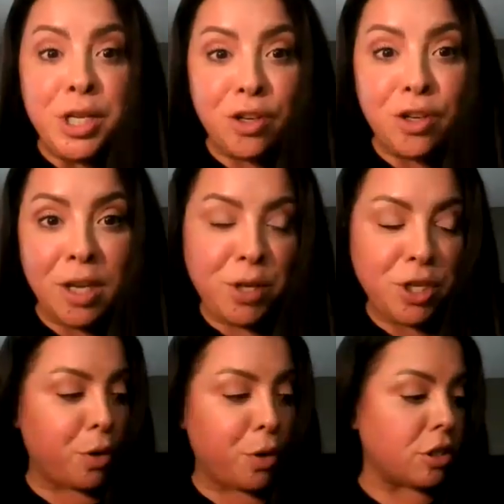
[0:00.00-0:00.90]
one do you keep in
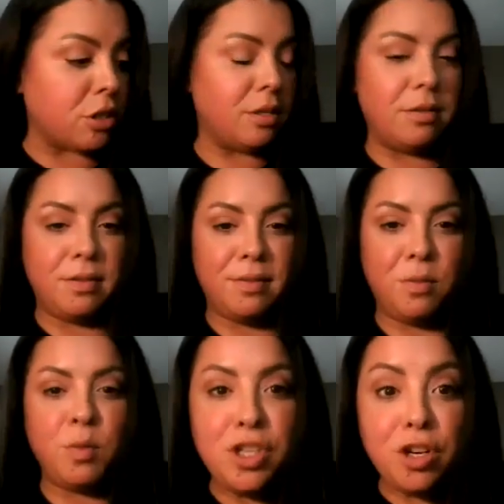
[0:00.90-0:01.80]
your purse?
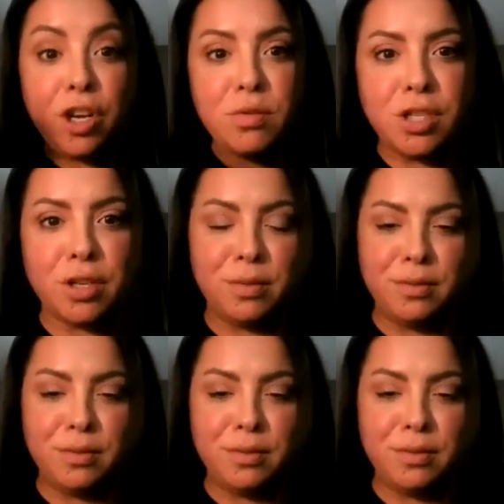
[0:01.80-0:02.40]
What's your go-to?